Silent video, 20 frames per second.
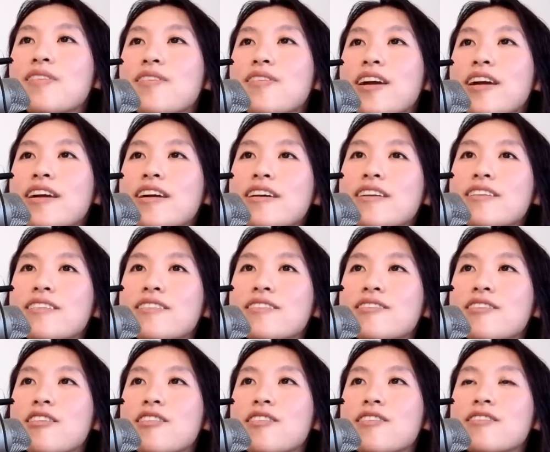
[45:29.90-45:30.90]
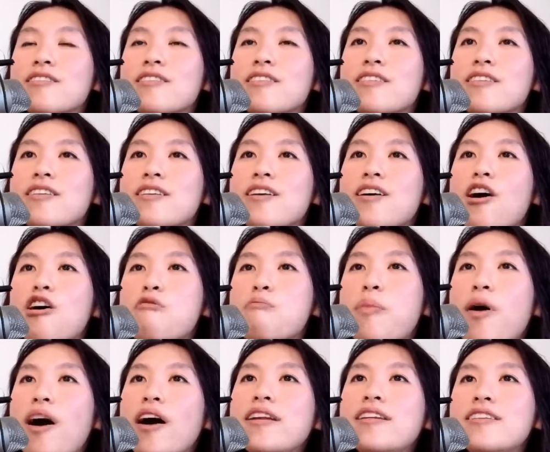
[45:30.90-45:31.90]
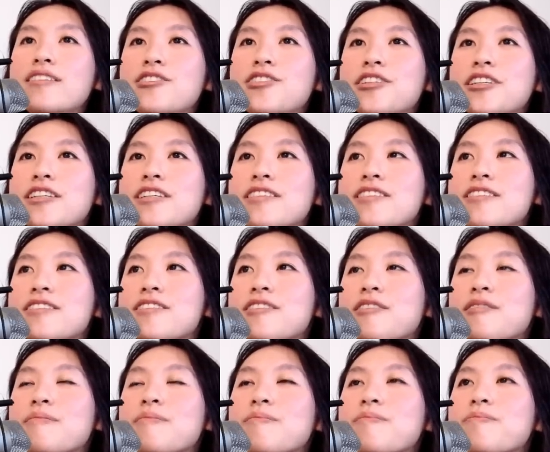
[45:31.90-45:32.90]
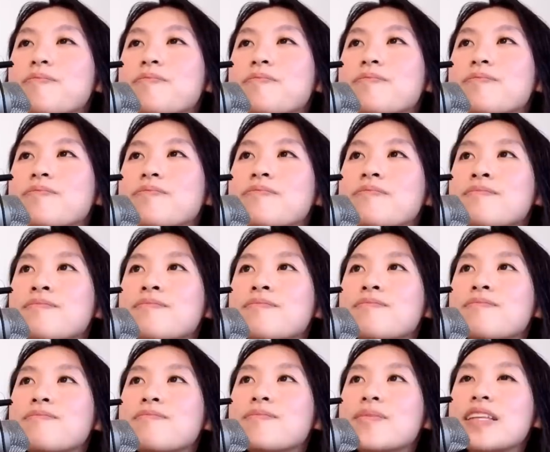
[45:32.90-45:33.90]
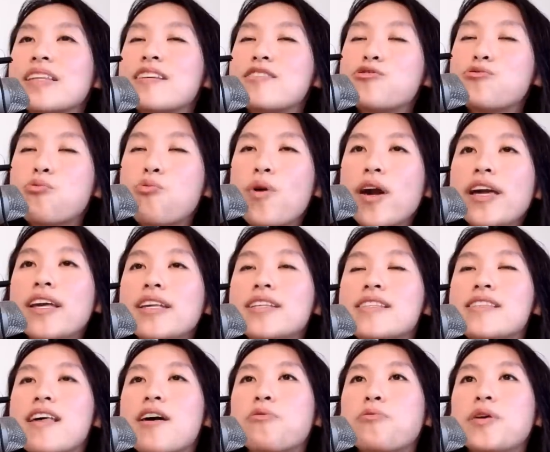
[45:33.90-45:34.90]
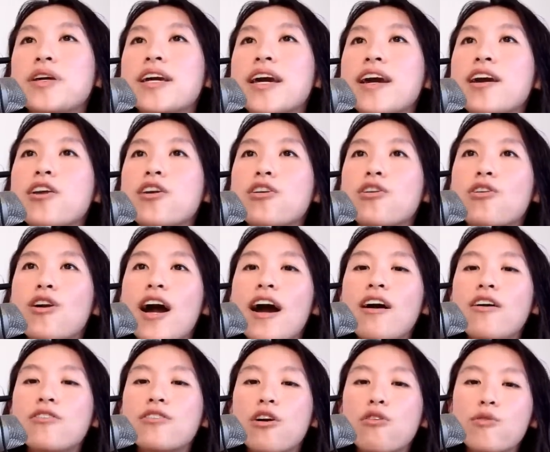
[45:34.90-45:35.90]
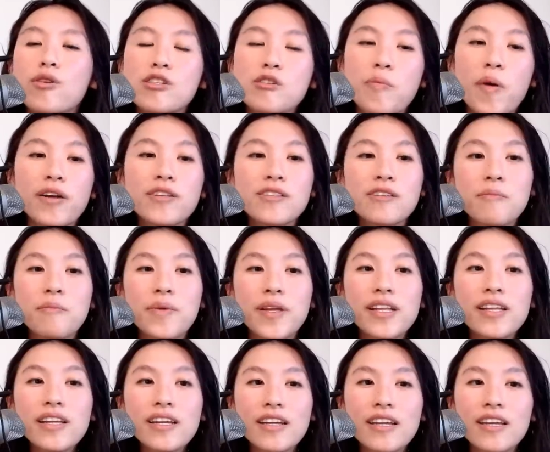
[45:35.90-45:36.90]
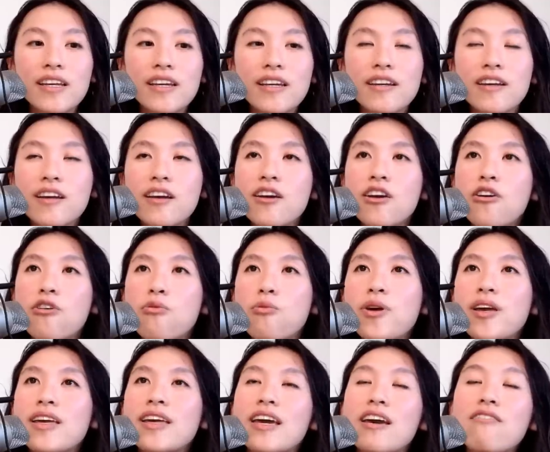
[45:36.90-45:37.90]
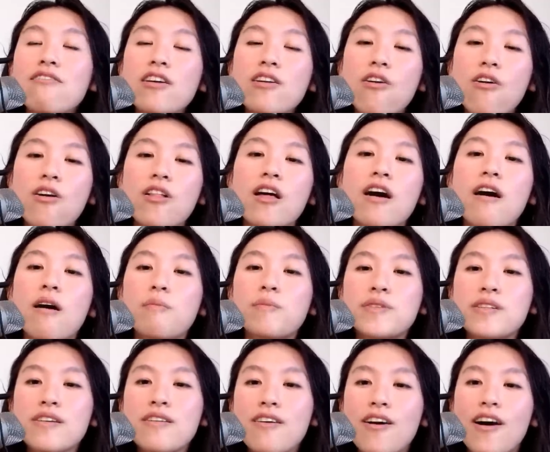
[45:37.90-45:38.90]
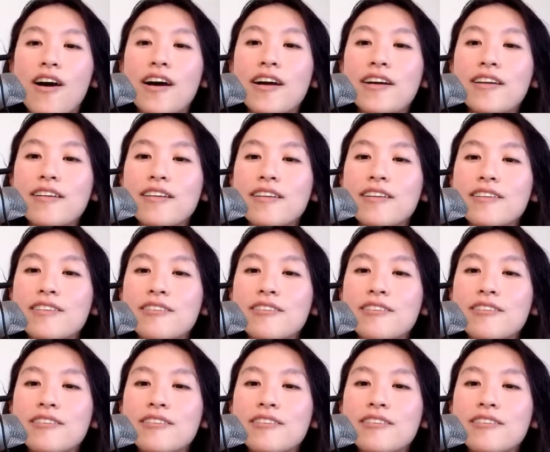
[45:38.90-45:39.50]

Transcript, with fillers: right? Our bondages, these weights that we carry around, our responsibility we give it all up to God.